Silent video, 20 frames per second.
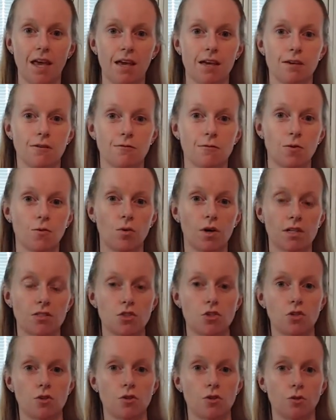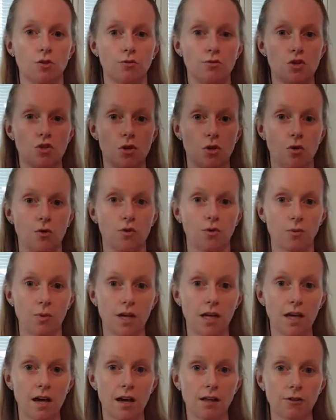If you want to do
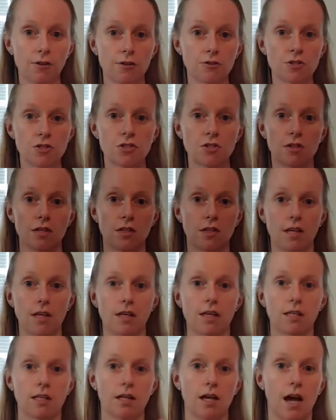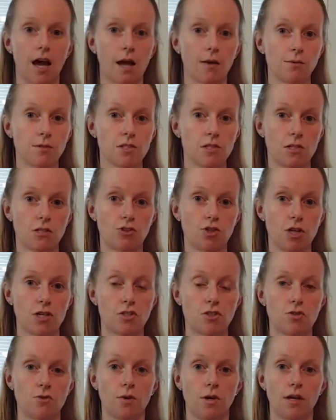three colors, then I would
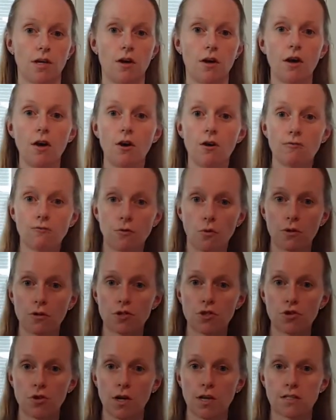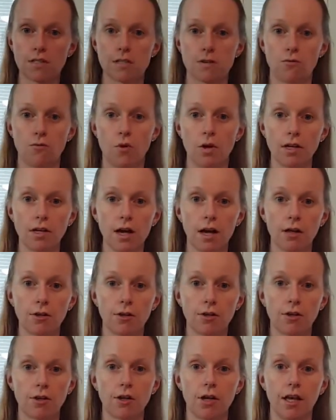suggest doing four strands of one
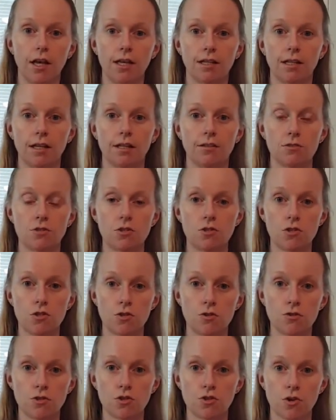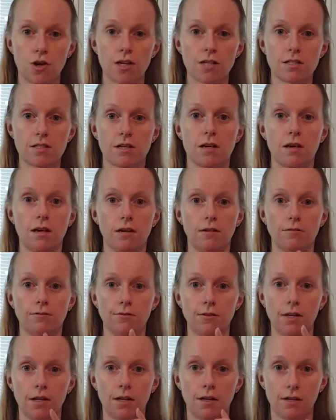color and then two strands
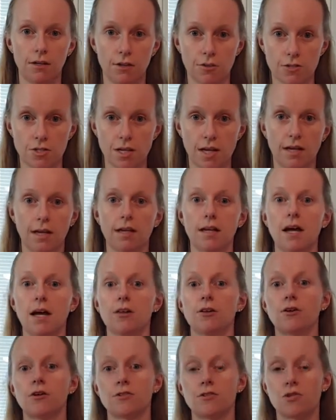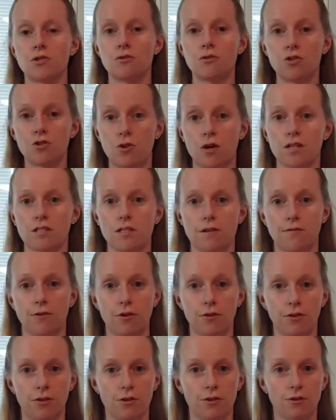of your second color and two strands of
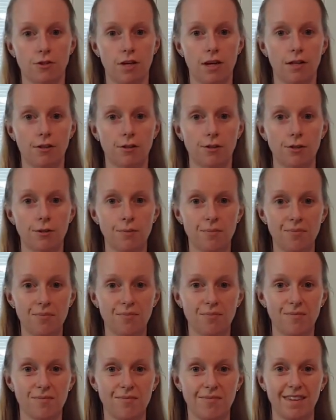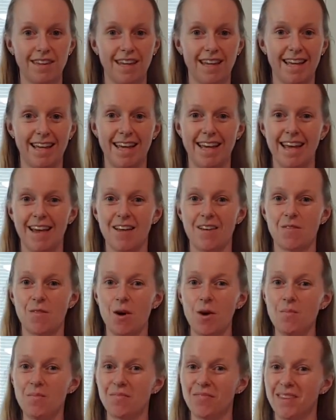your third color.
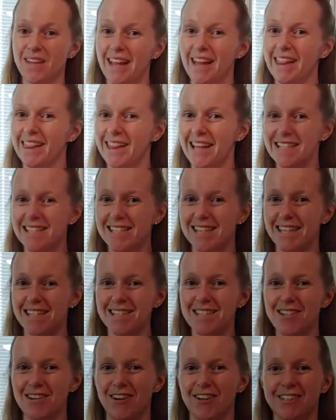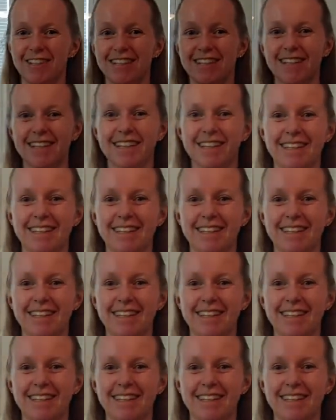Well, let's get started.